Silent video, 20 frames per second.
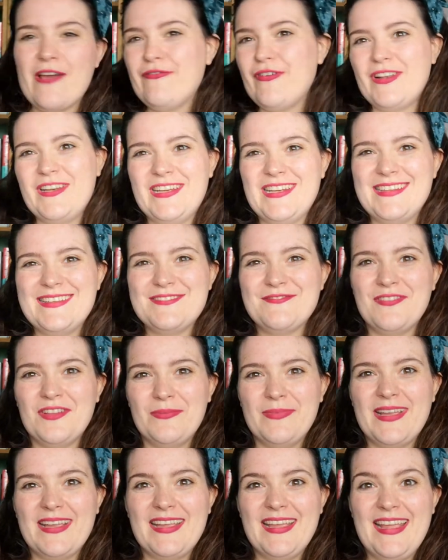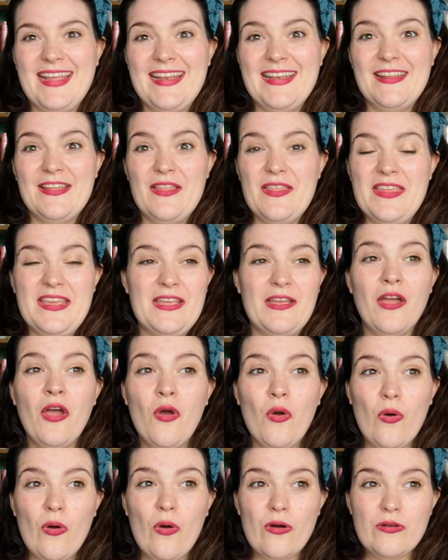how fun it is filming in the
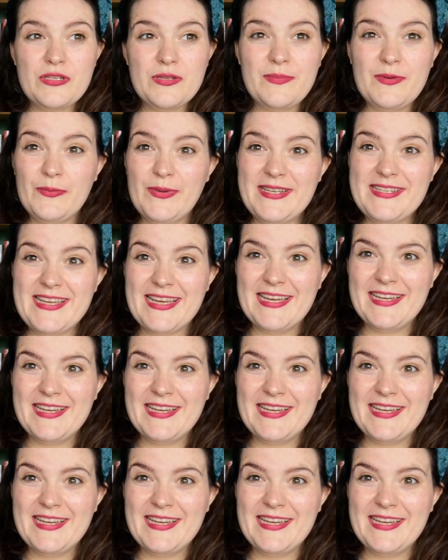autumn and winter.